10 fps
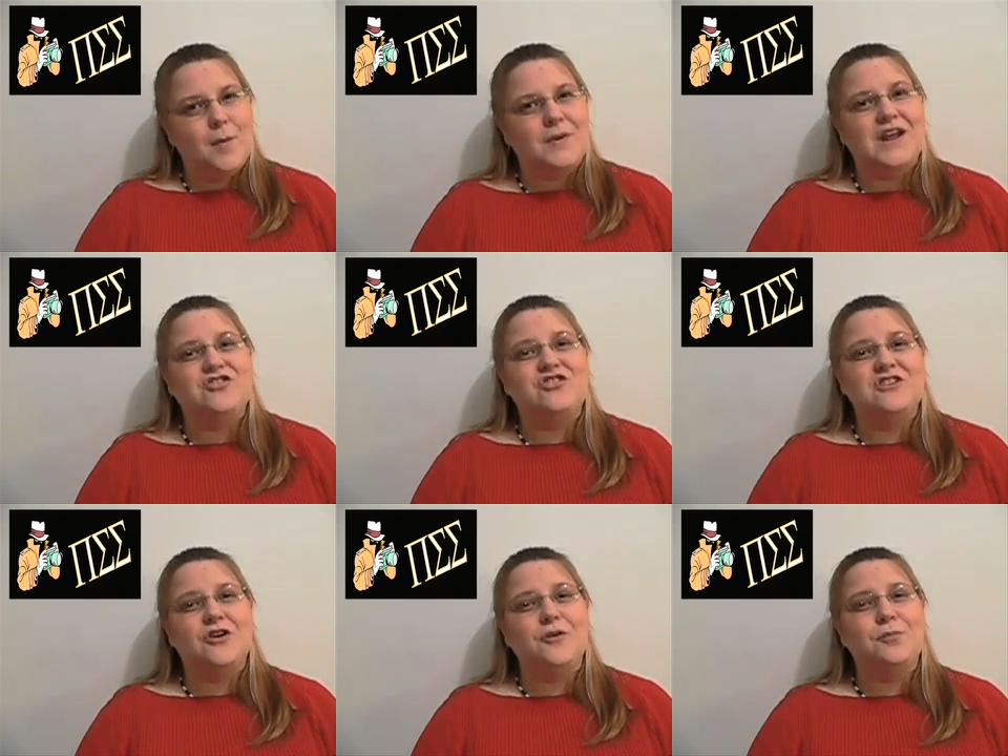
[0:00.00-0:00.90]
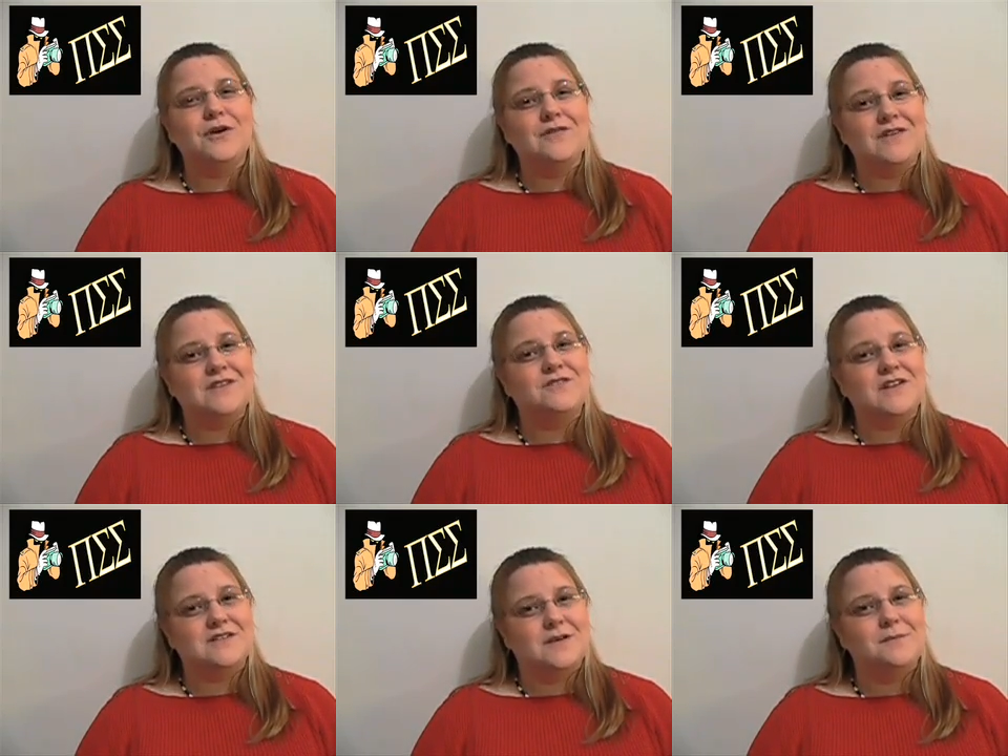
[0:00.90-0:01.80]
But as she told previous
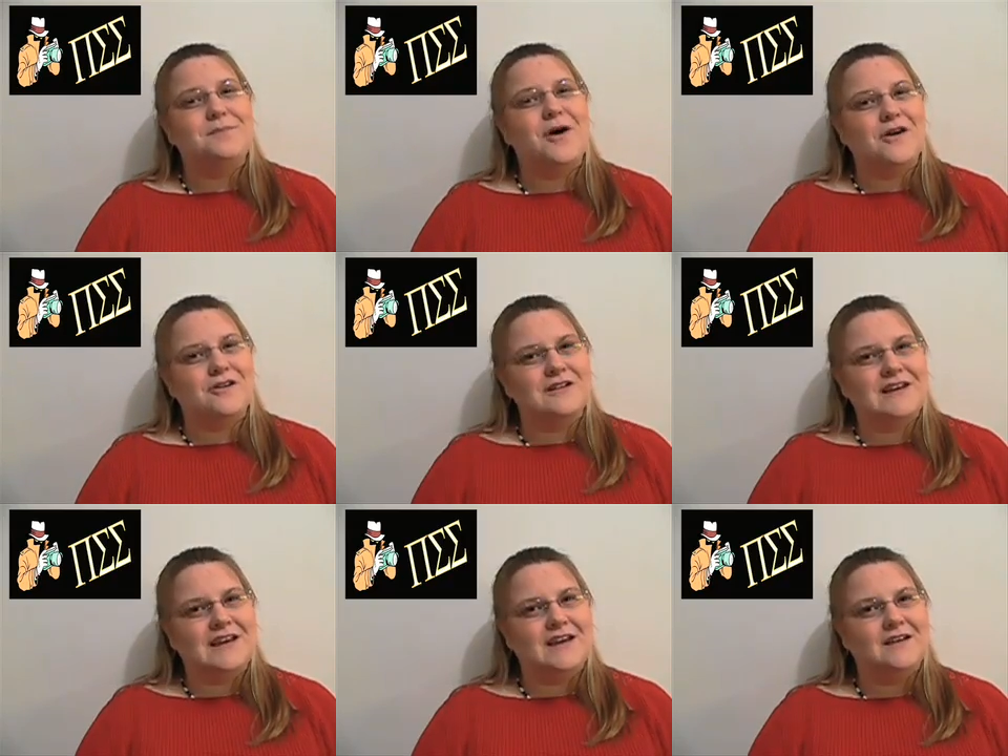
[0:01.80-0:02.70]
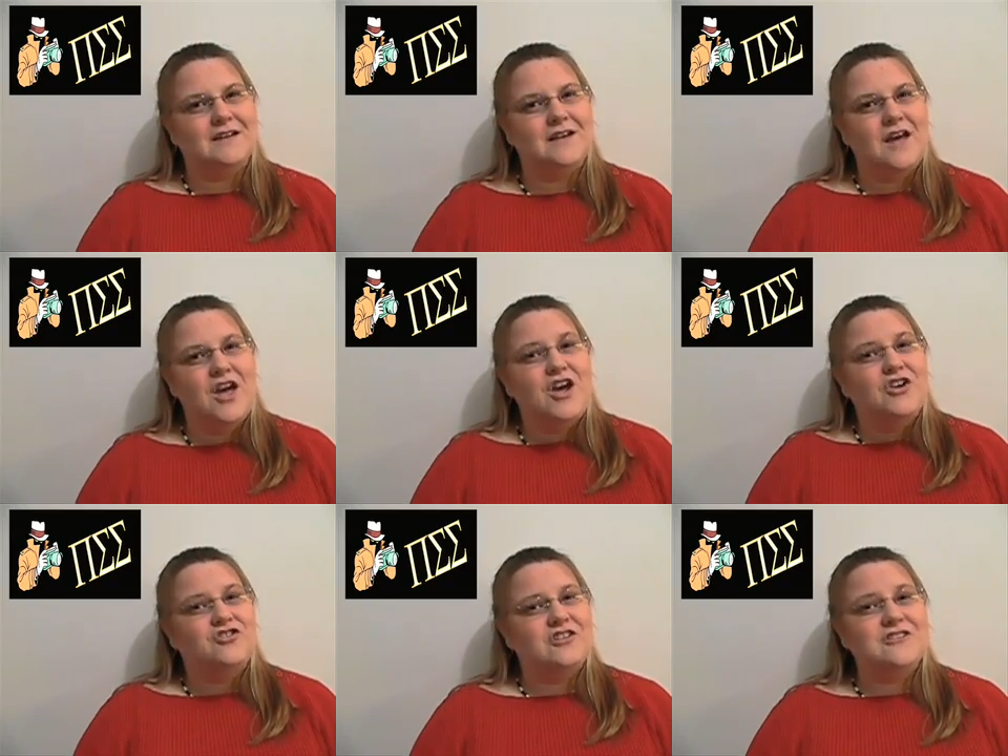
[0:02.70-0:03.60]
victim, Parker Lee,
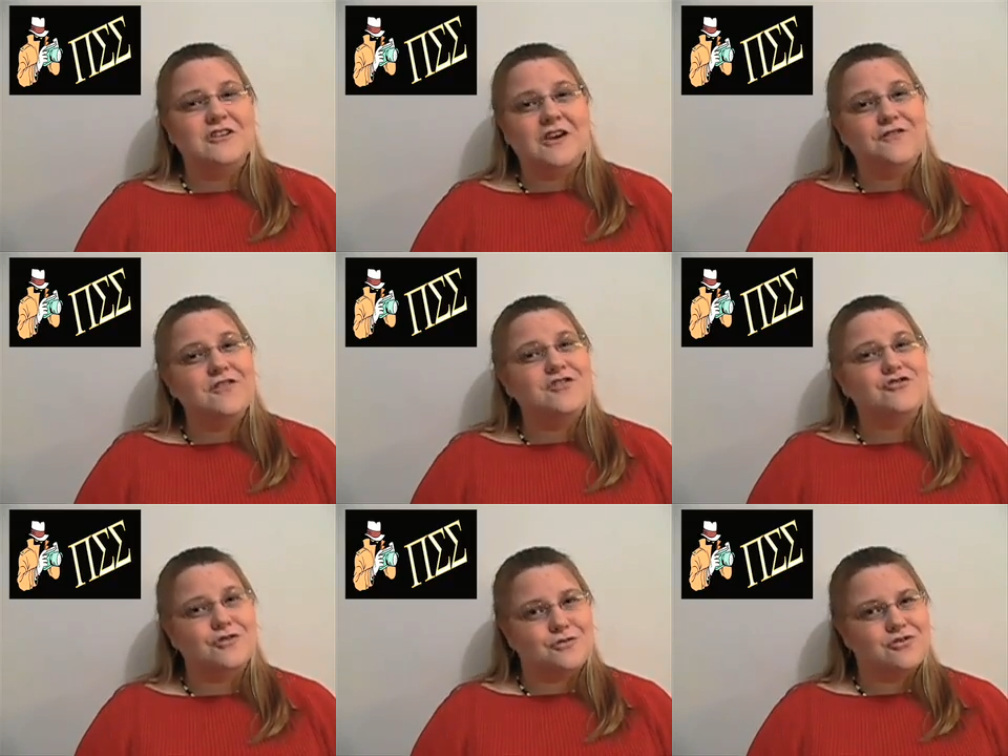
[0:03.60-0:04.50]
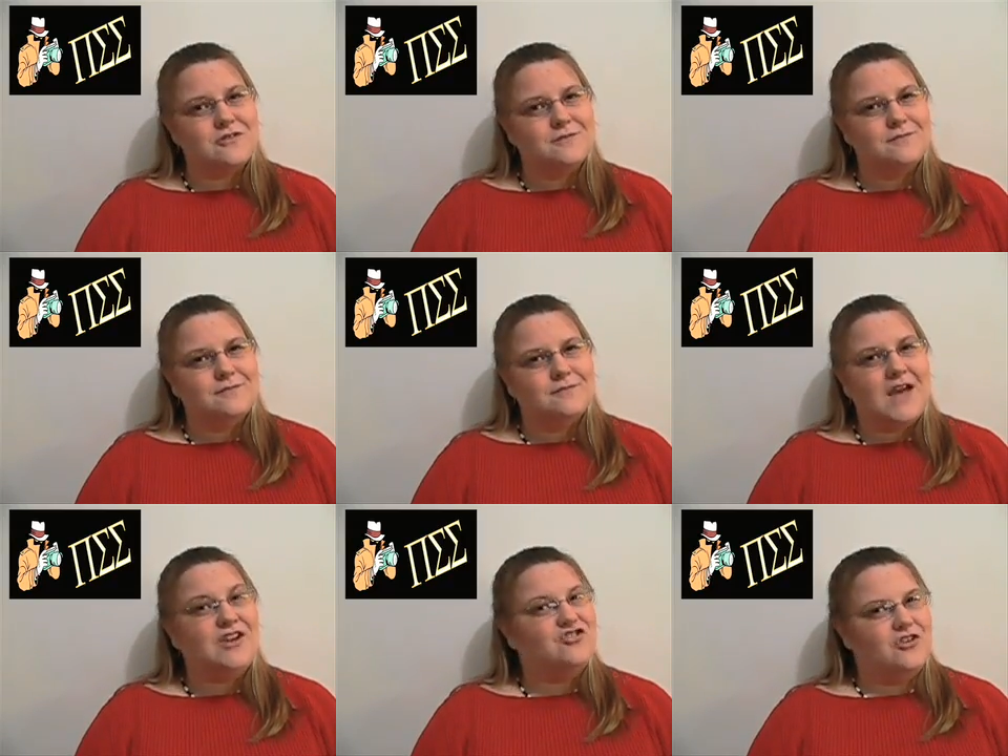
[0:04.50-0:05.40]
she's looking for the truth,
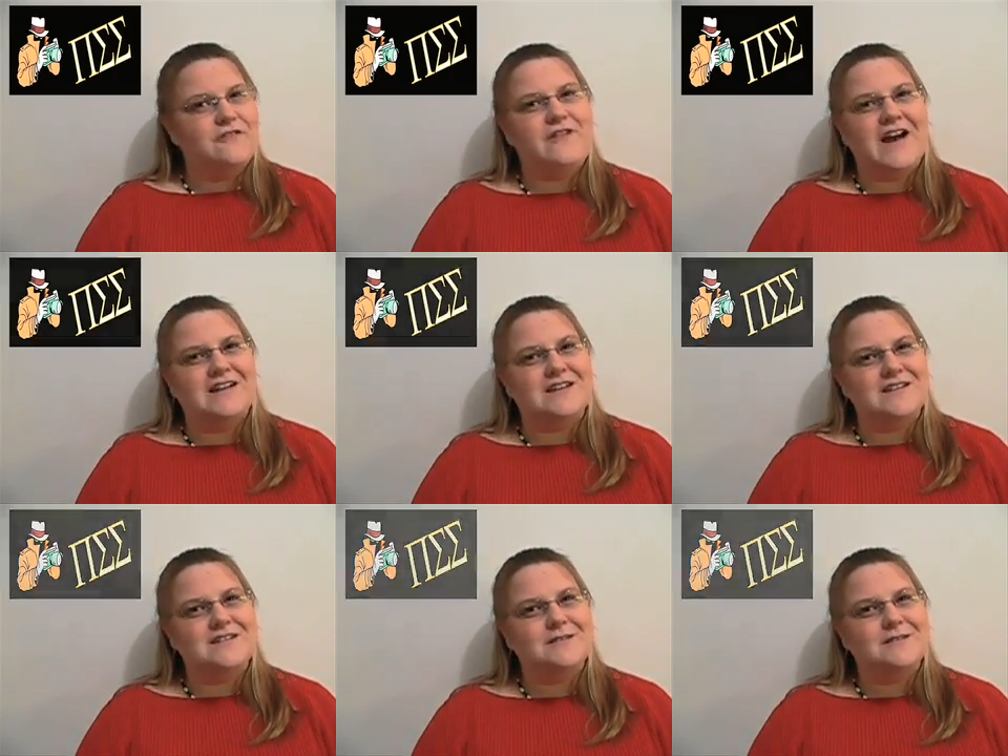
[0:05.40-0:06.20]
and she'll find it.